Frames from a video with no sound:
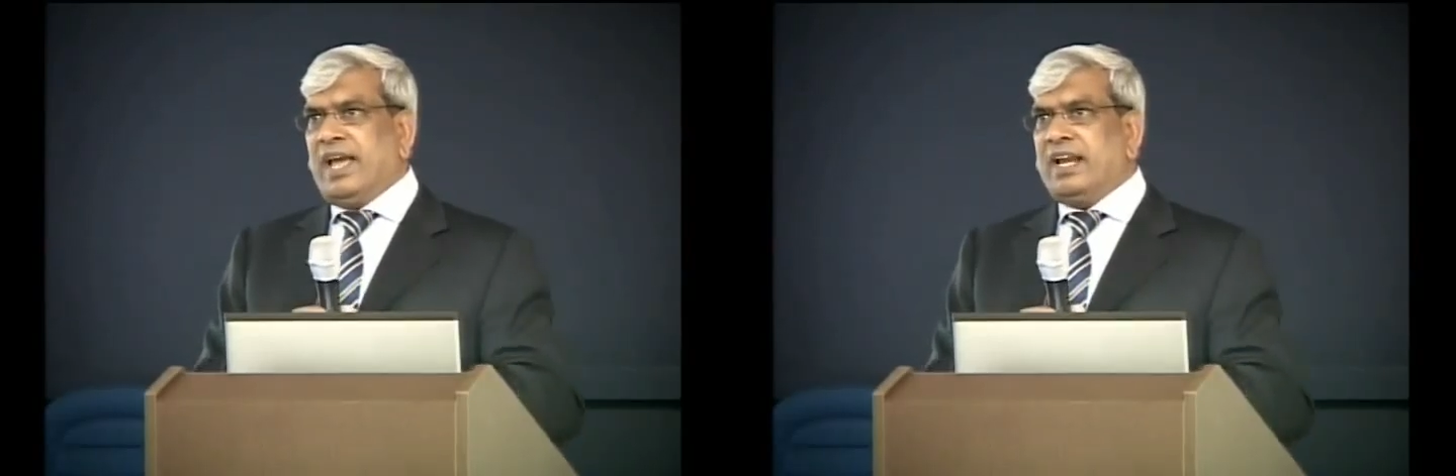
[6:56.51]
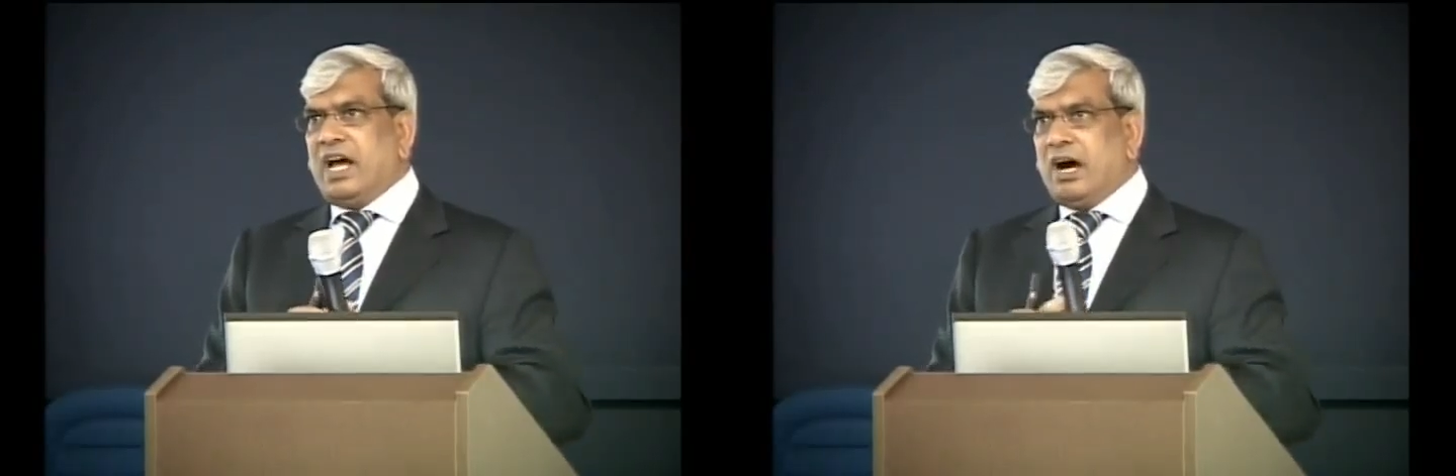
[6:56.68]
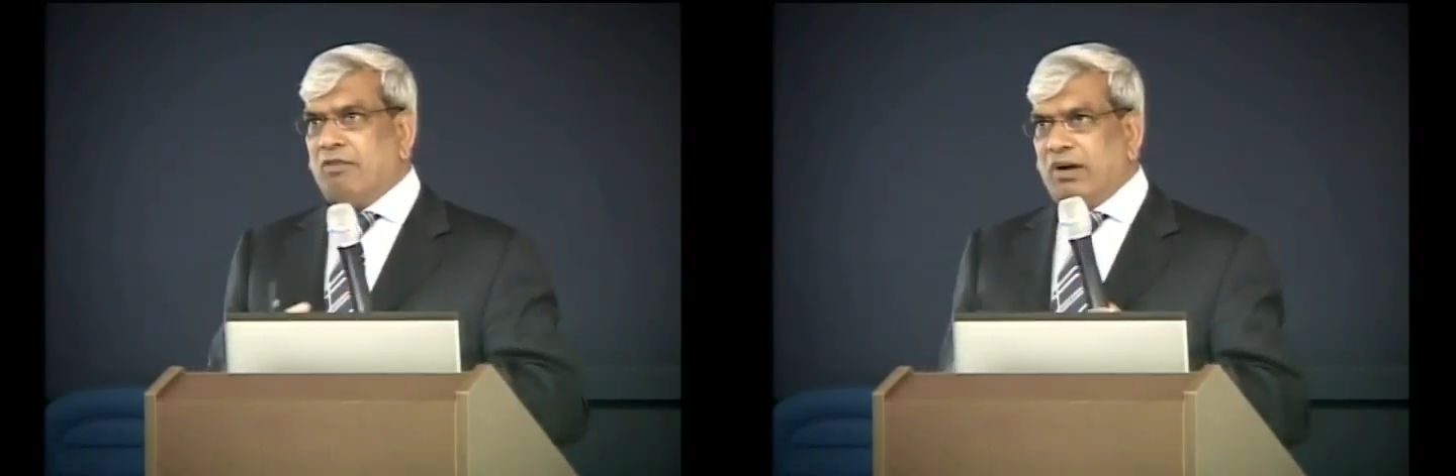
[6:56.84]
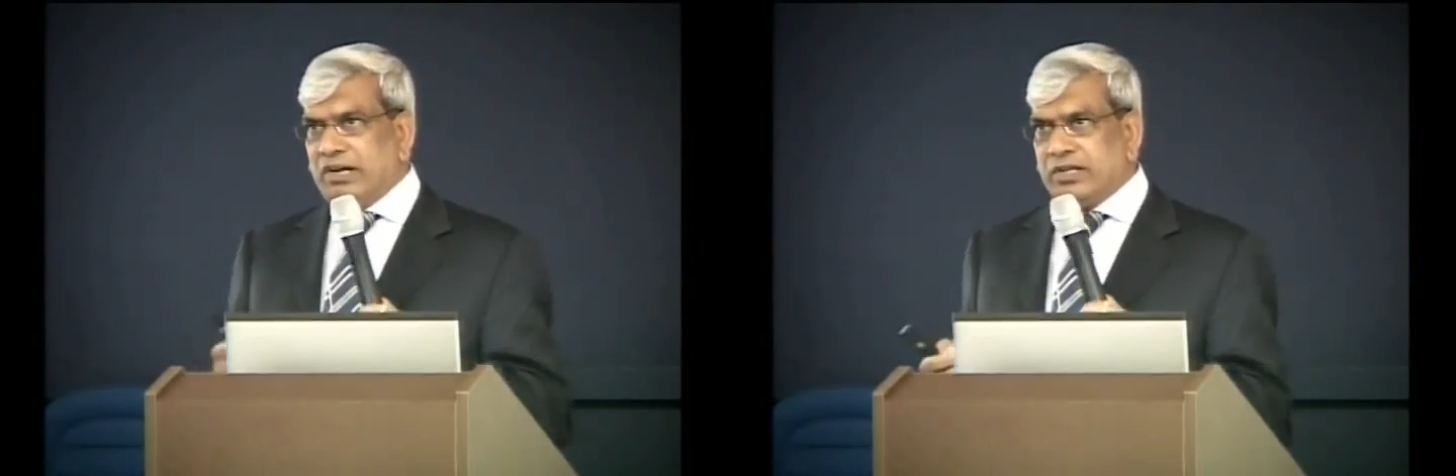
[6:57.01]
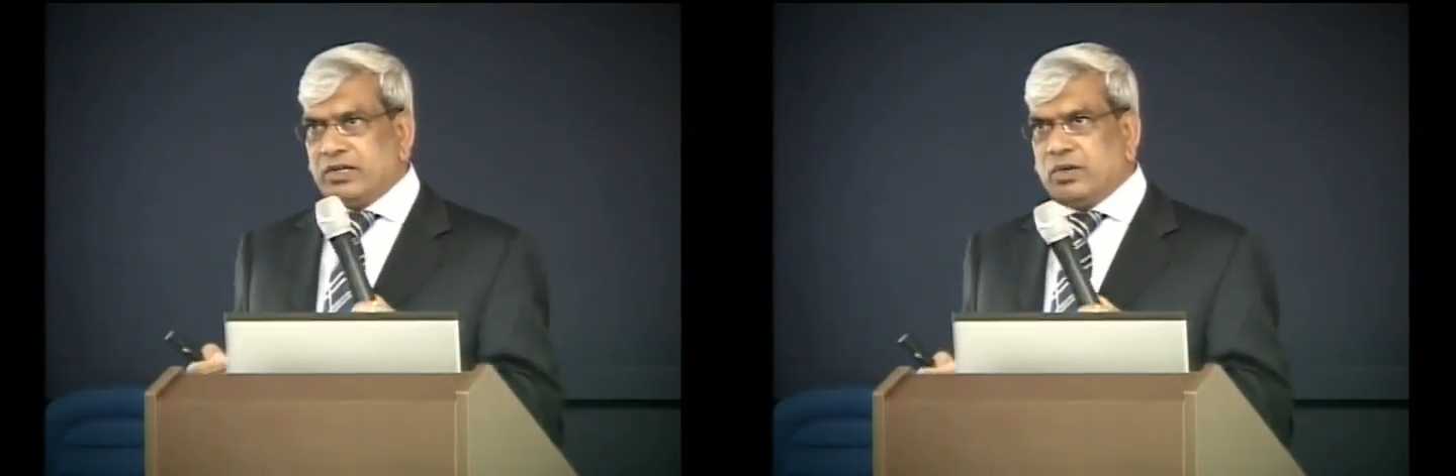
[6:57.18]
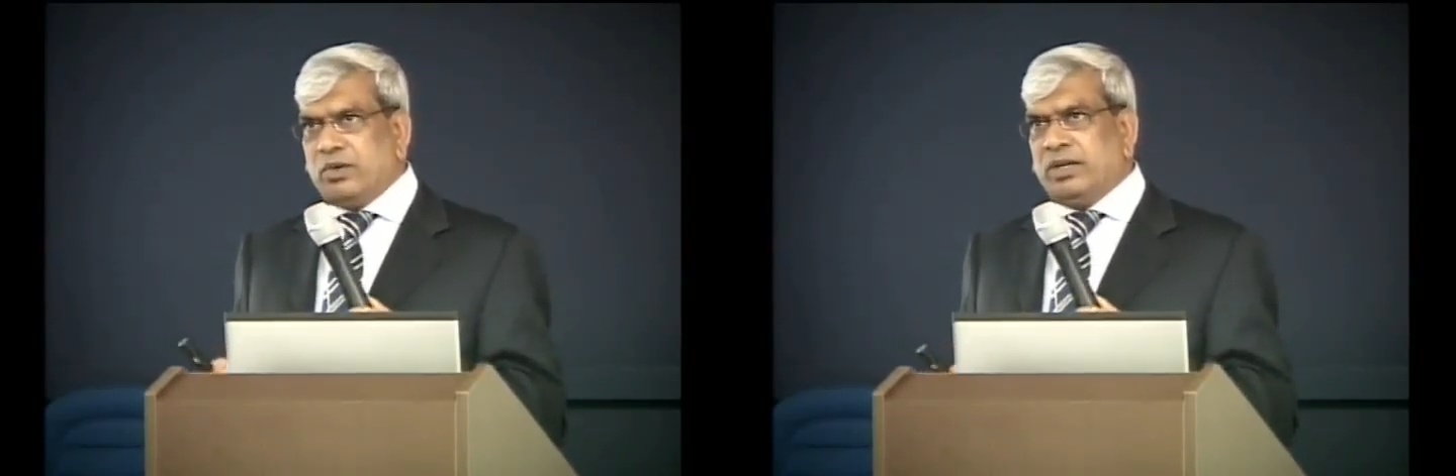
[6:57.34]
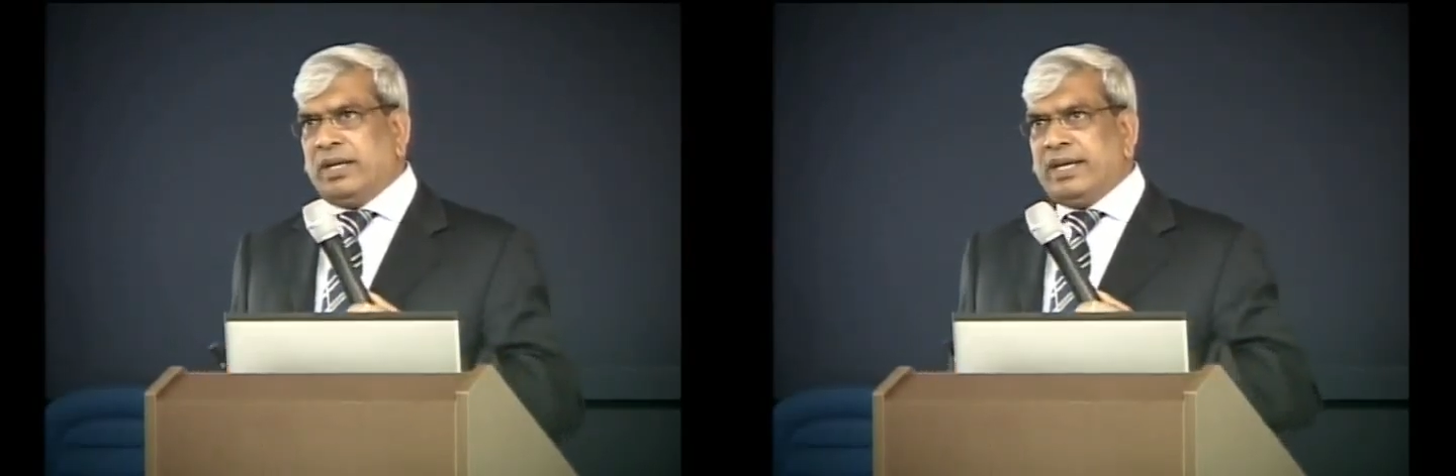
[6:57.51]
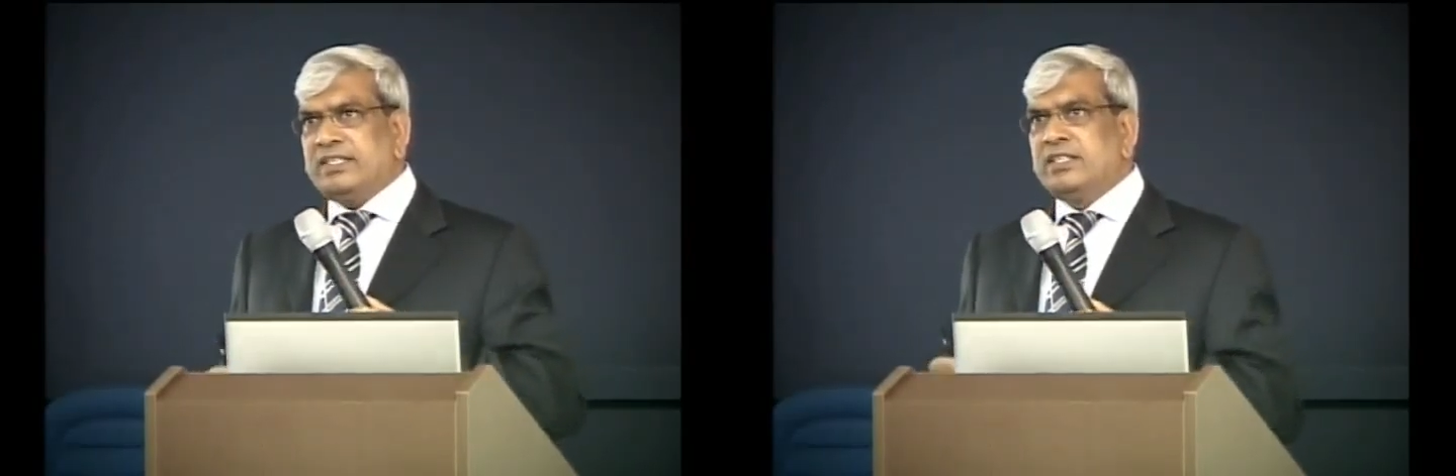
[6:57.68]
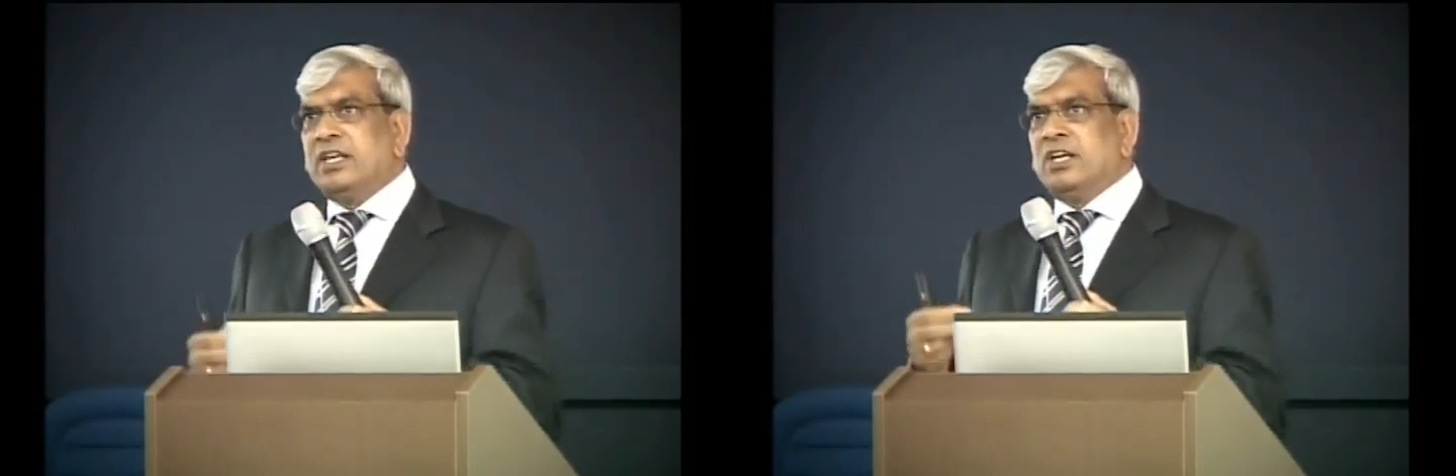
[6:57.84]
and now what you're doing
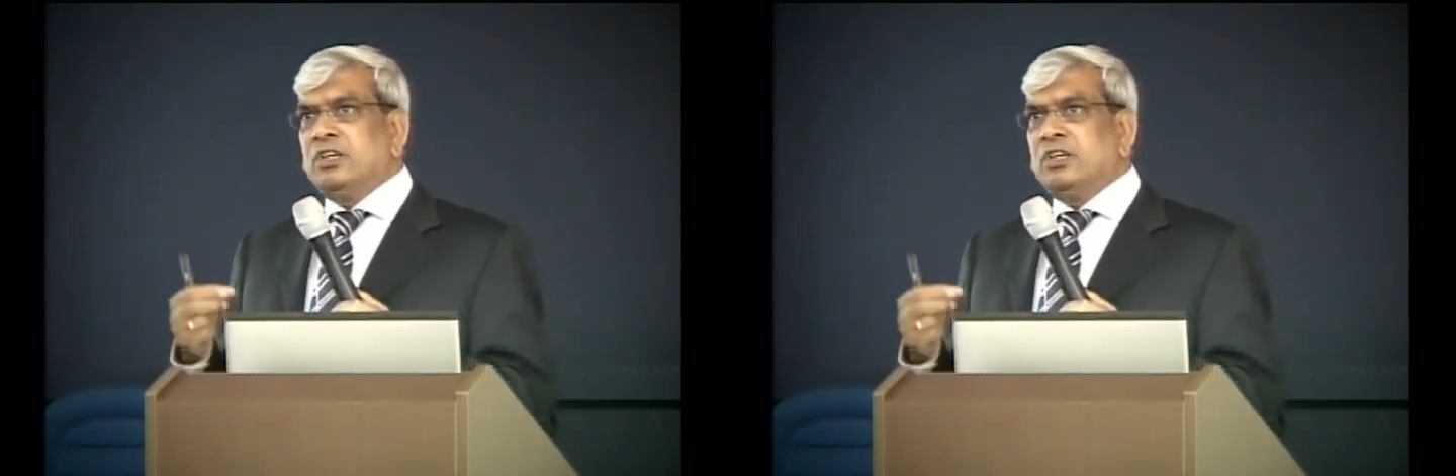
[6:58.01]
is